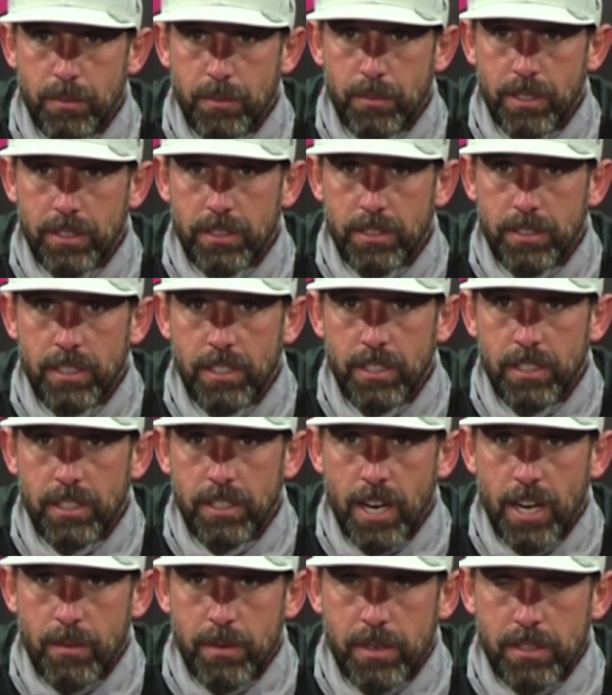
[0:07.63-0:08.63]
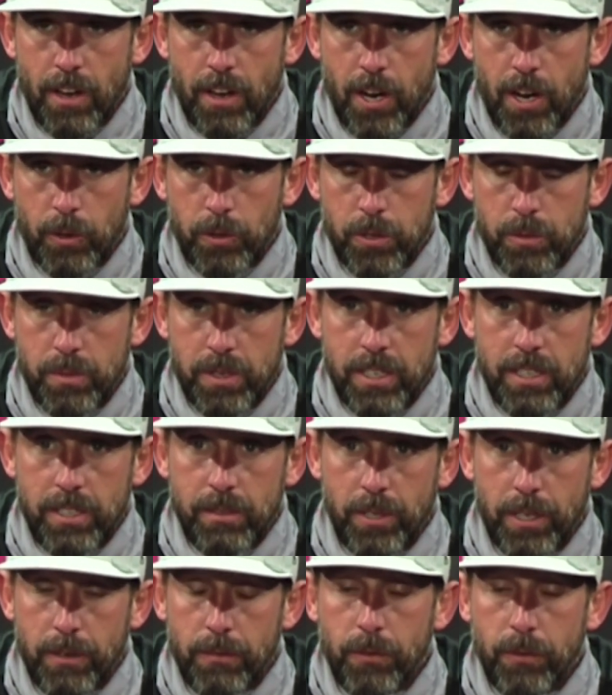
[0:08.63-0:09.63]
But I mean, it's awkward to be
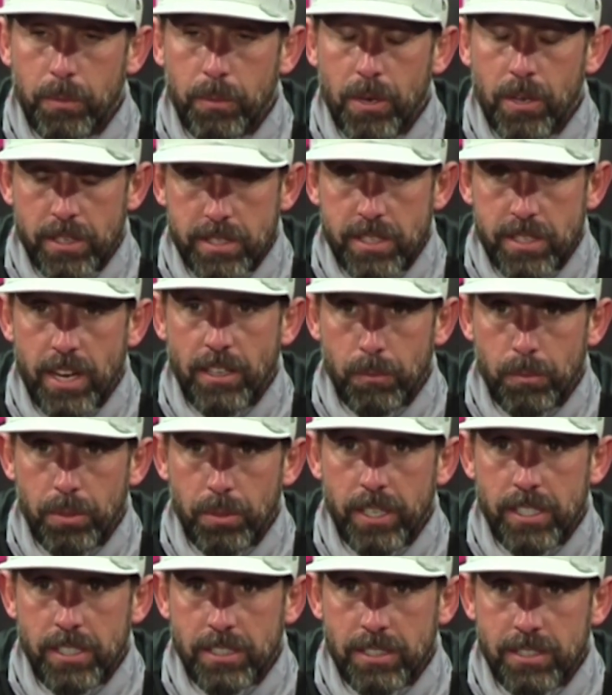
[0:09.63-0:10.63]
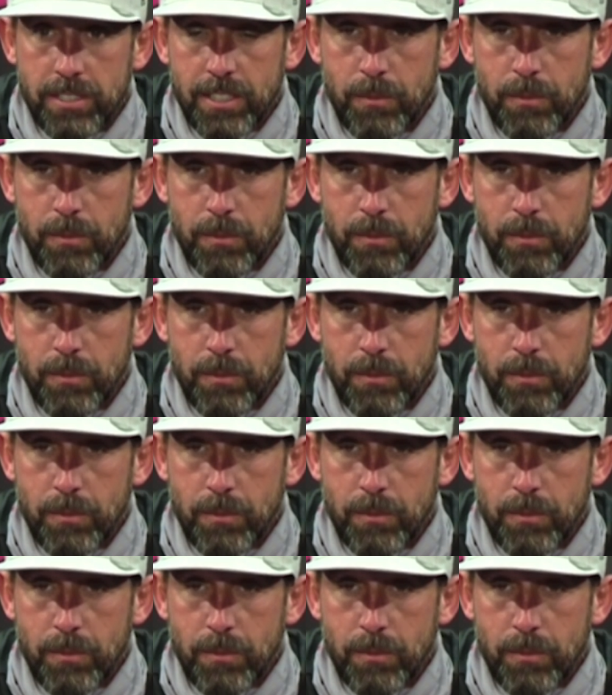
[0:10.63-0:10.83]
play football in a silent place.